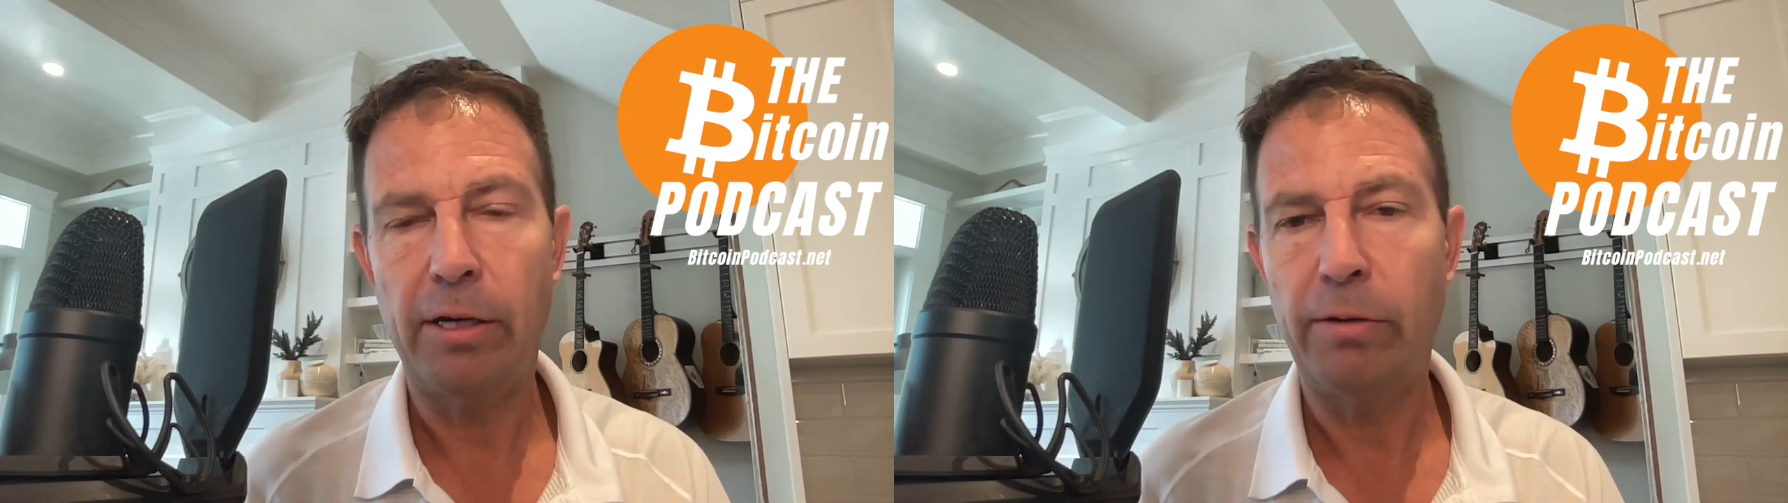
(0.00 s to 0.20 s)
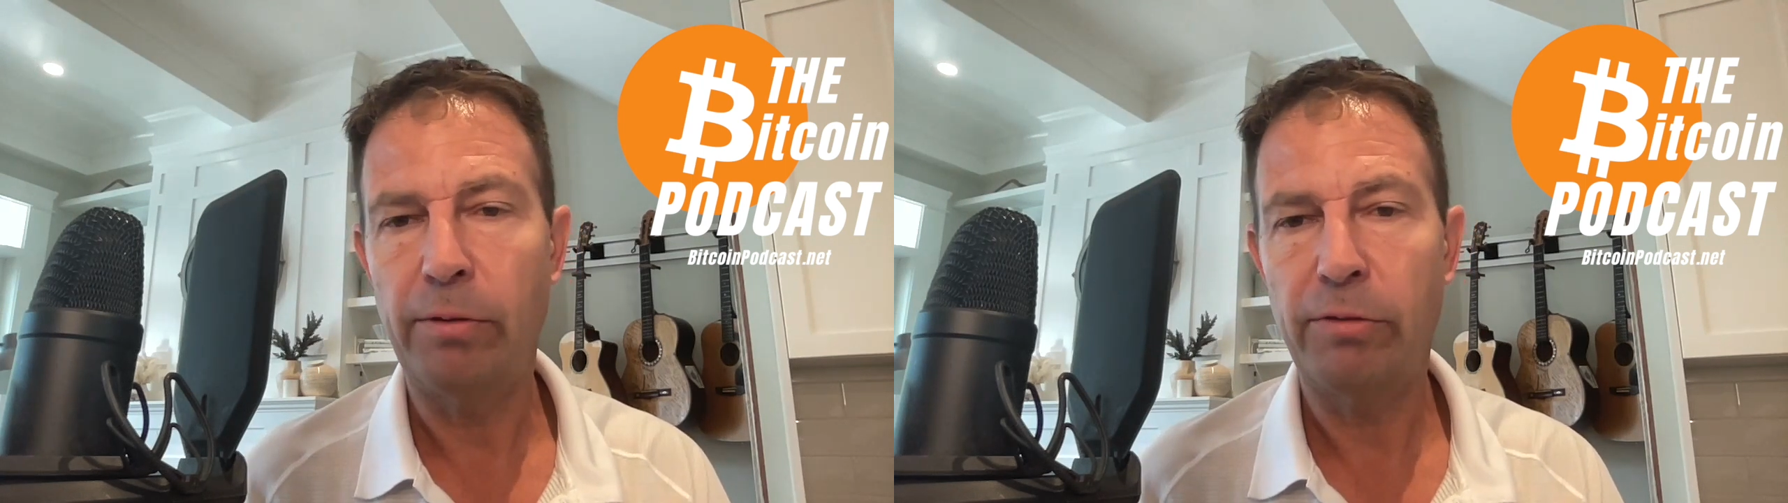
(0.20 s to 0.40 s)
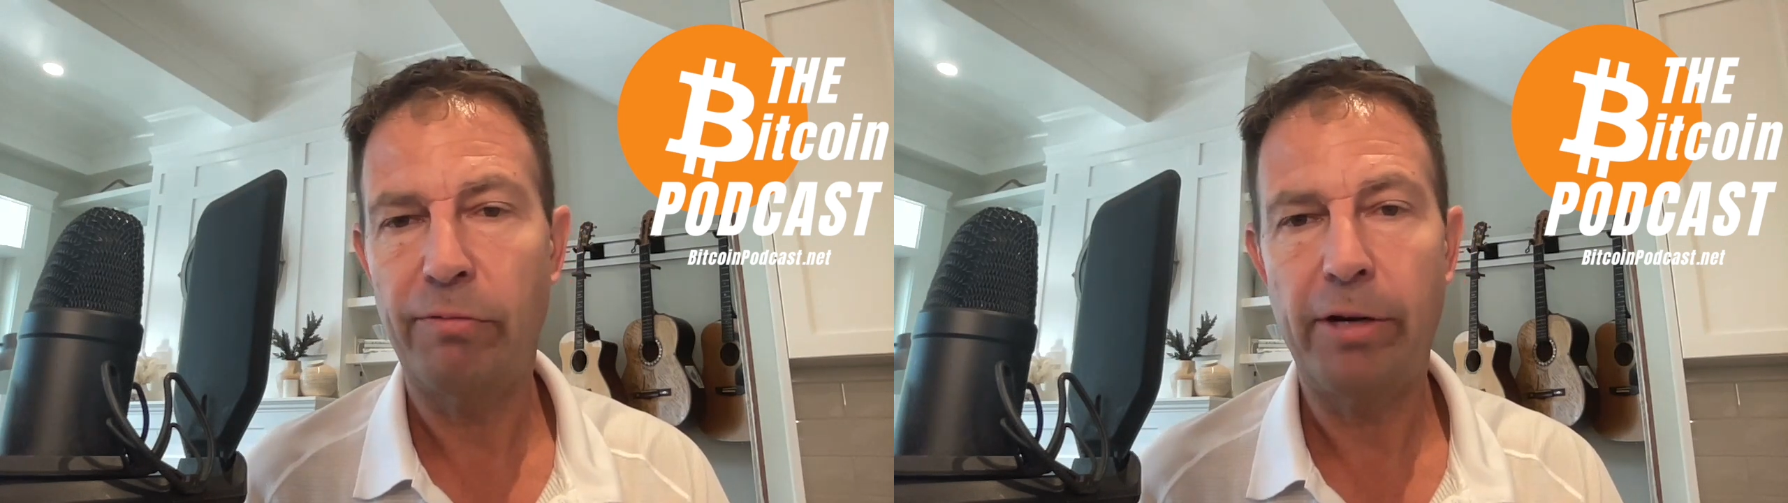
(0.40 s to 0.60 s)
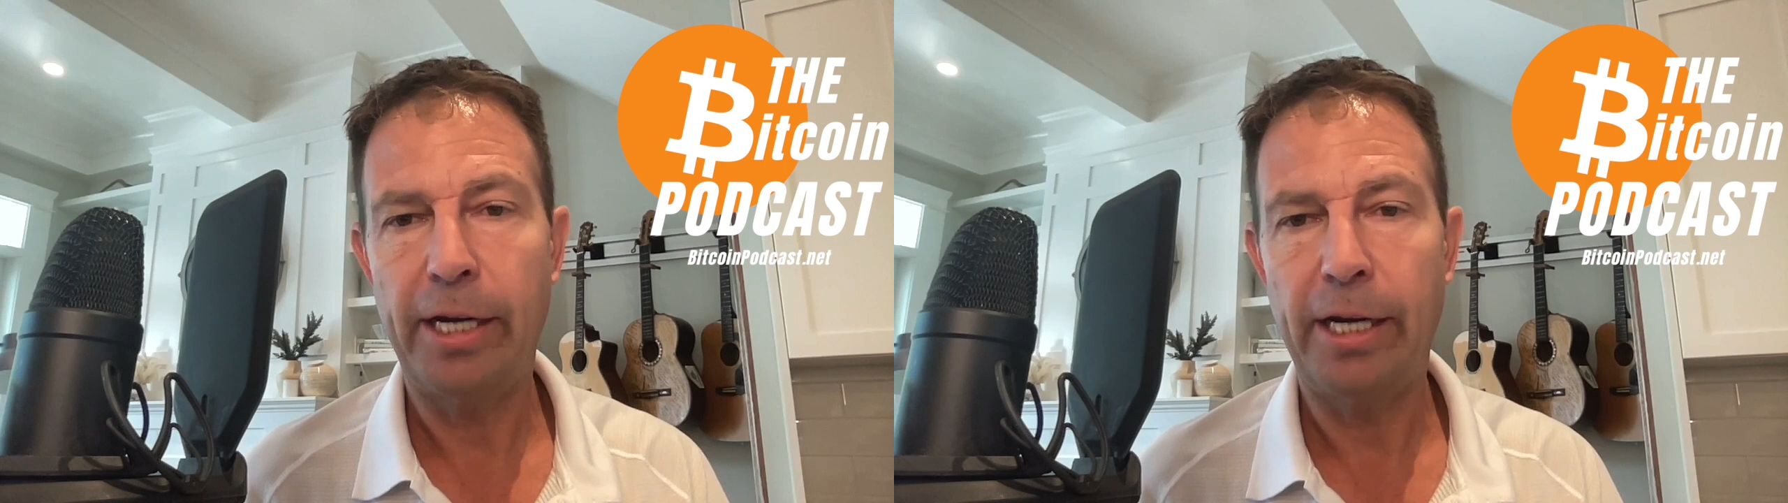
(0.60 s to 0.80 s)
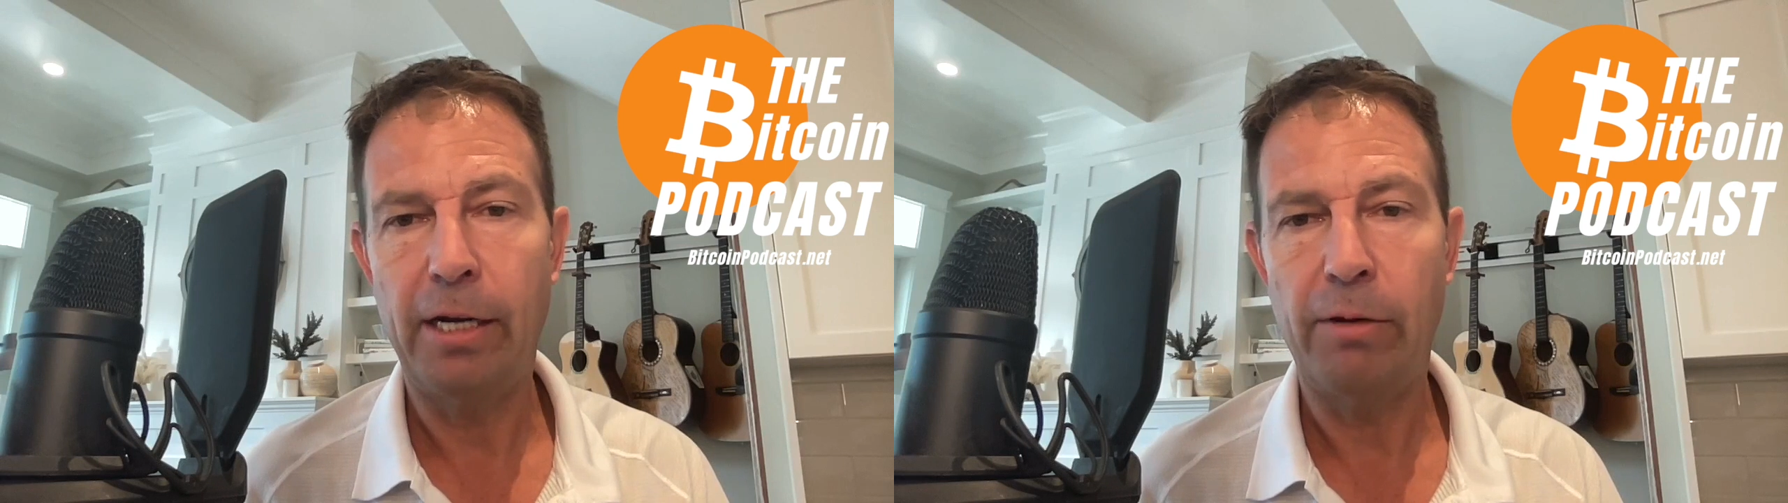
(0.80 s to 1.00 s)
it was
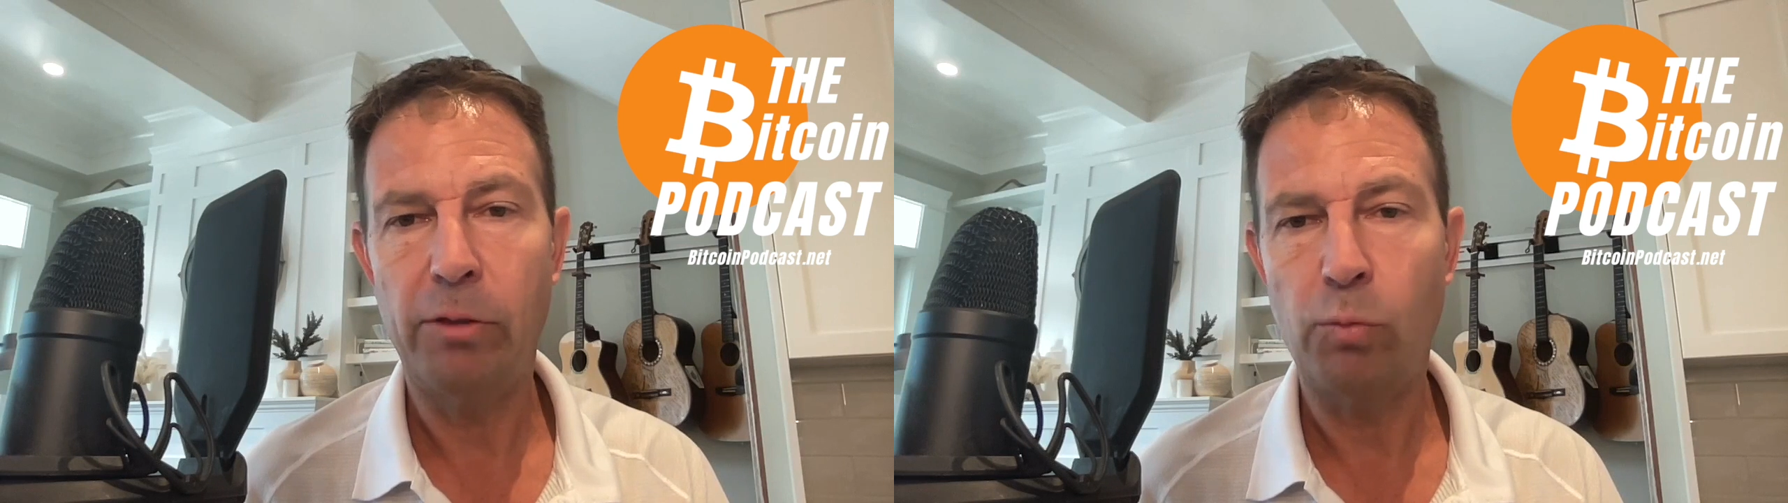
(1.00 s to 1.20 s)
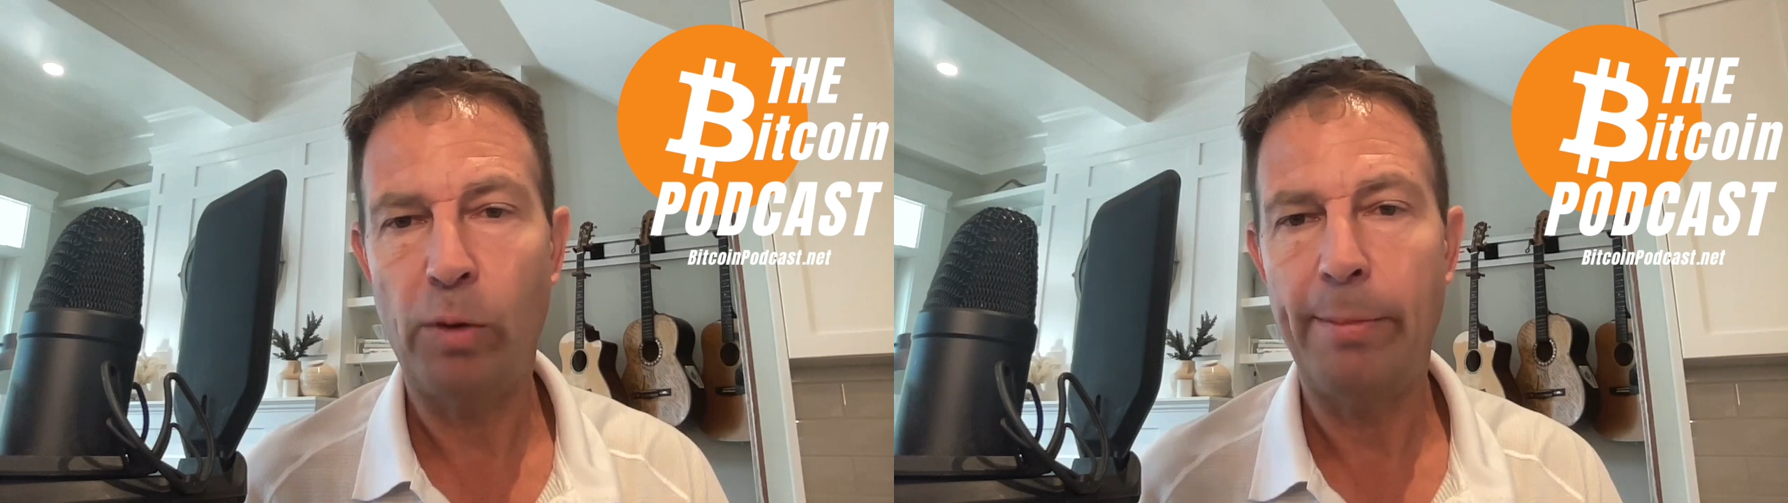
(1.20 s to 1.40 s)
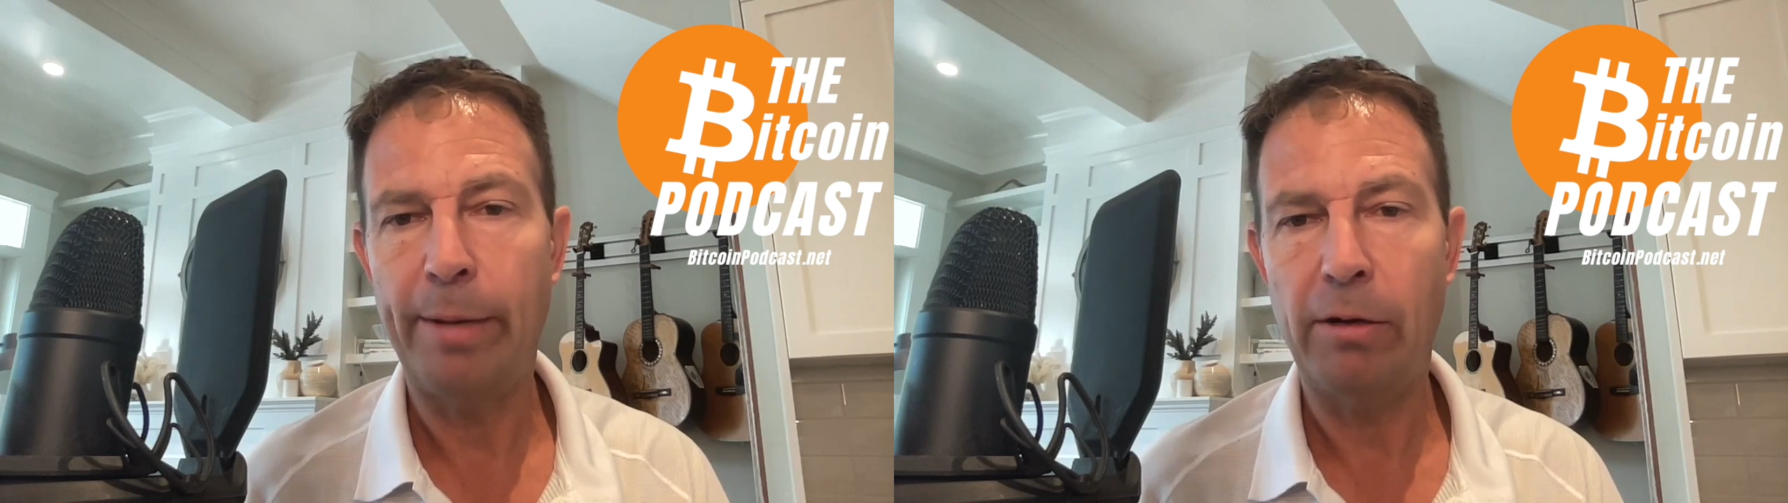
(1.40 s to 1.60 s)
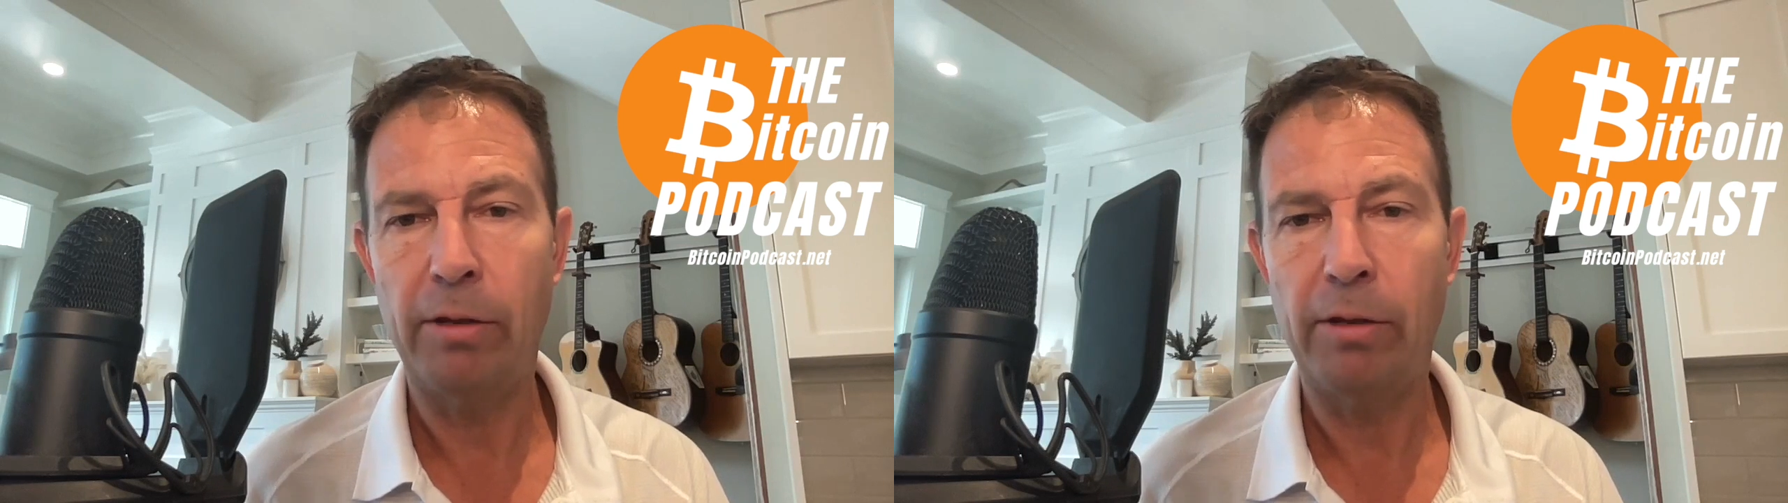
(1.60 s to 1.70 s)
free and it was way better